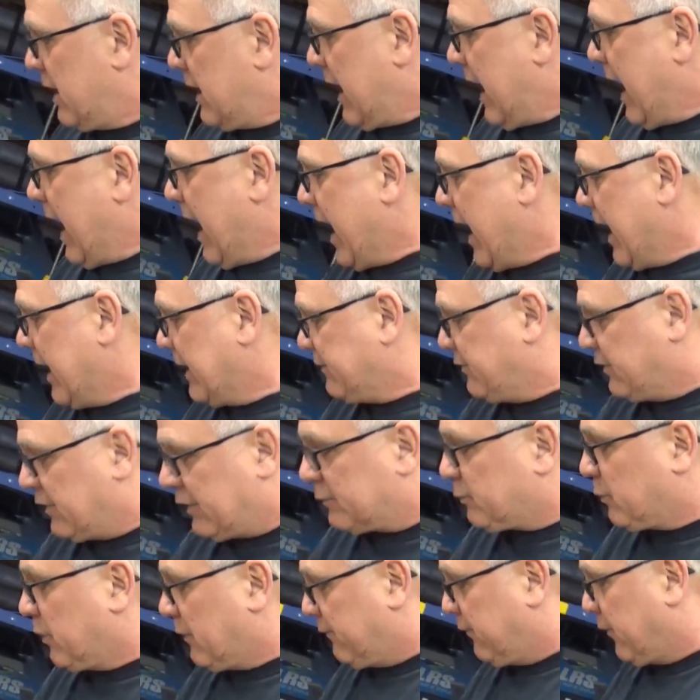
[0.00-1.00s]
I
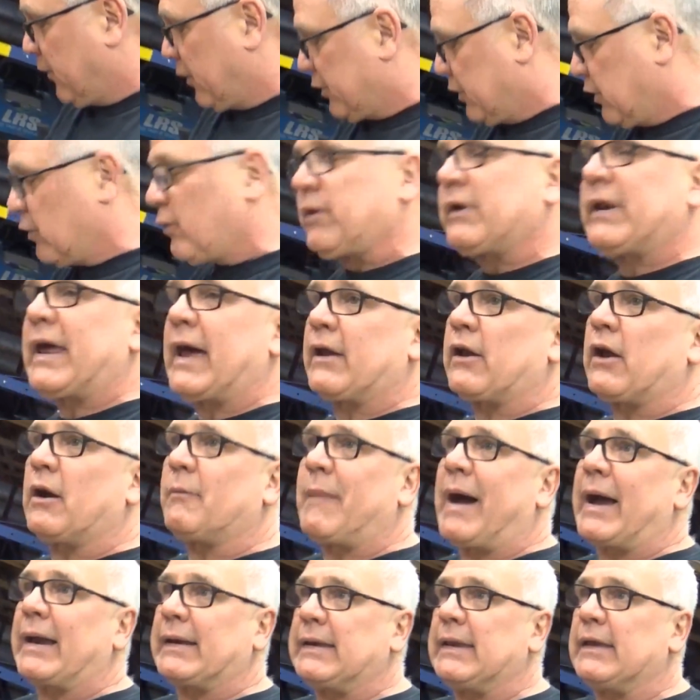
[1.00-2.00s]
just prefer doing that on
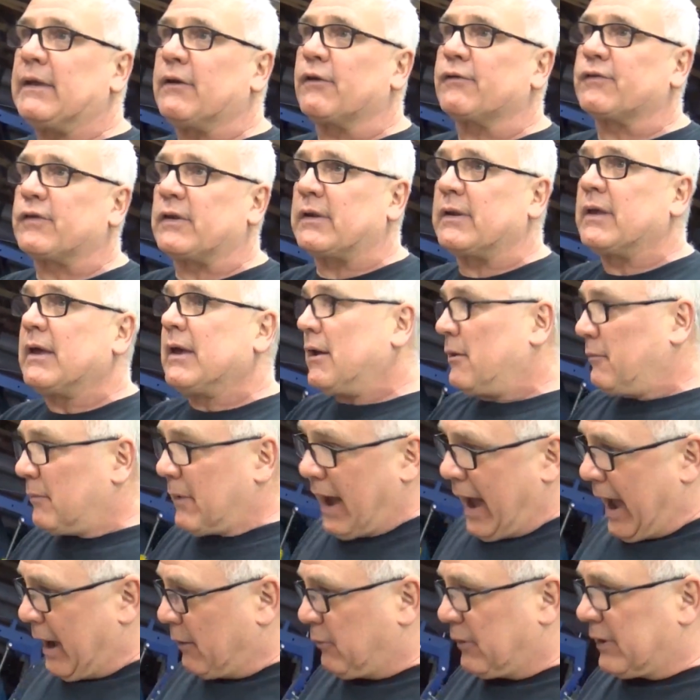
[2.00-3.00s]
my deals. And
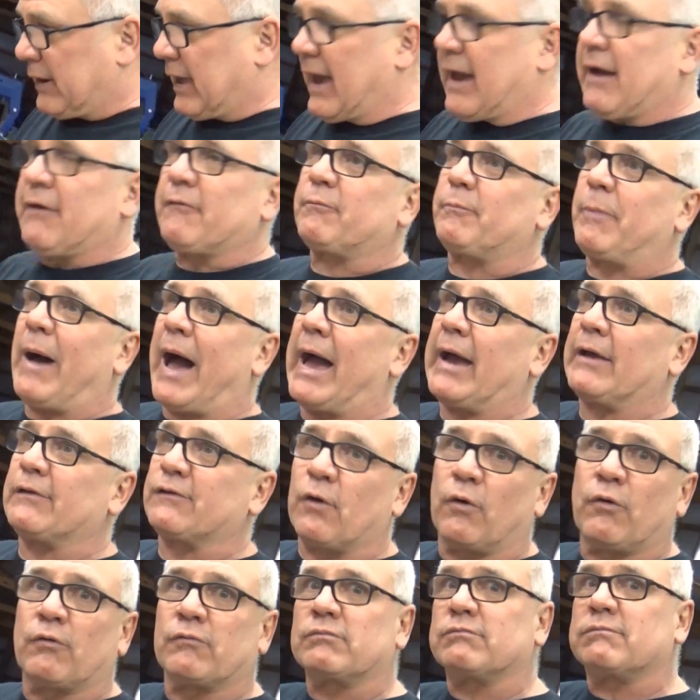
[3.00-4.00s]
I want to have Pi's
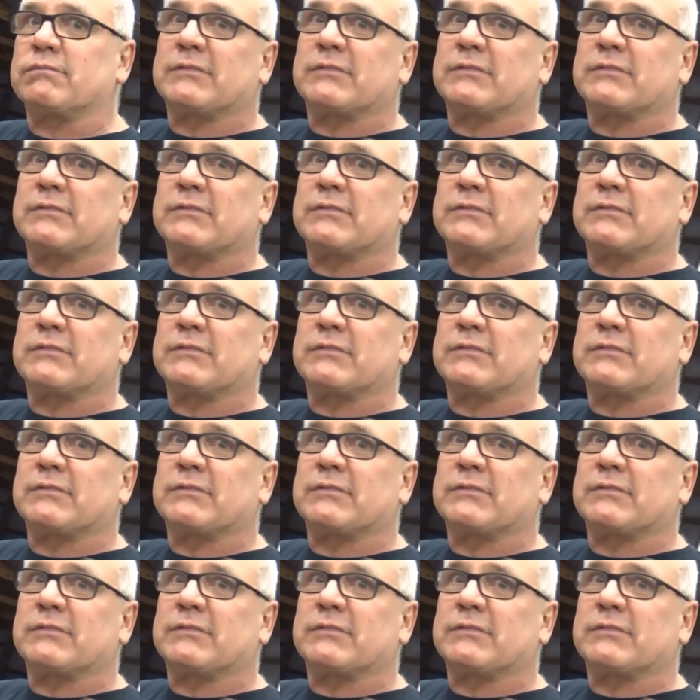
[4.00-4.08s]
own